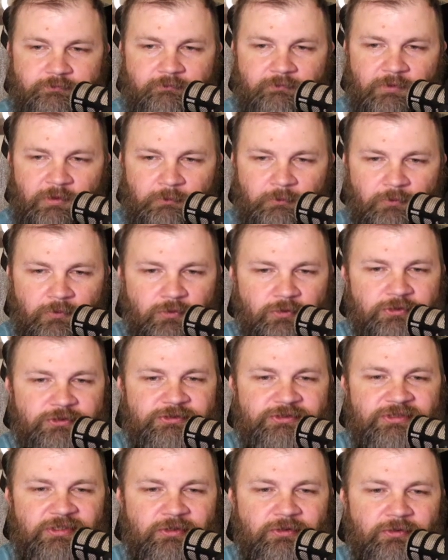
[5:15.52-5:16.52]
more
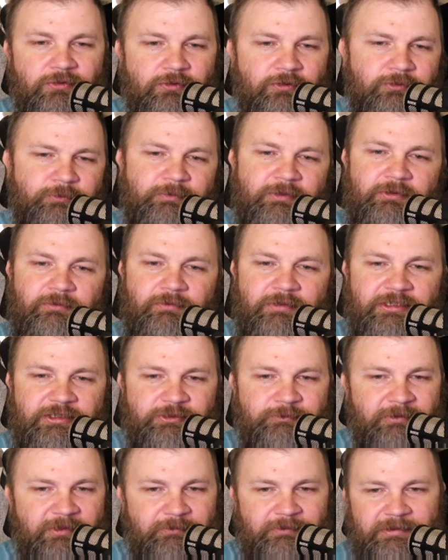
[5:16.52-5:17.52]
so, or mid-range
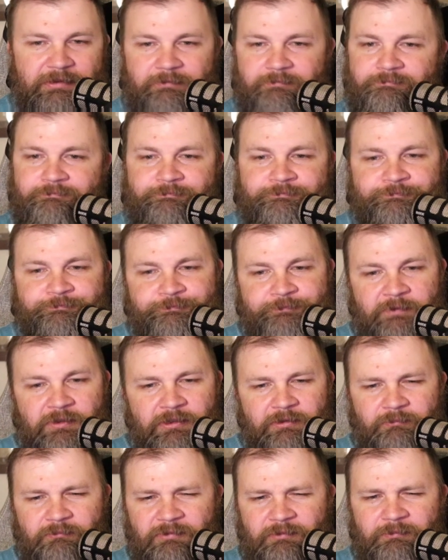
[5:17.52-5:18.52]
maybe
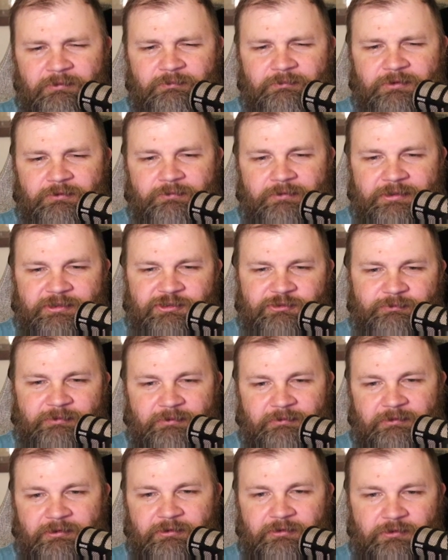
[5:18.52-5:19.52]
mid-range,
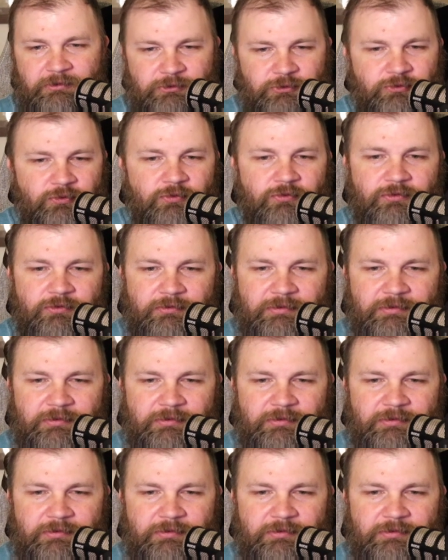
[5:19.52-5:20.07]
maybe control.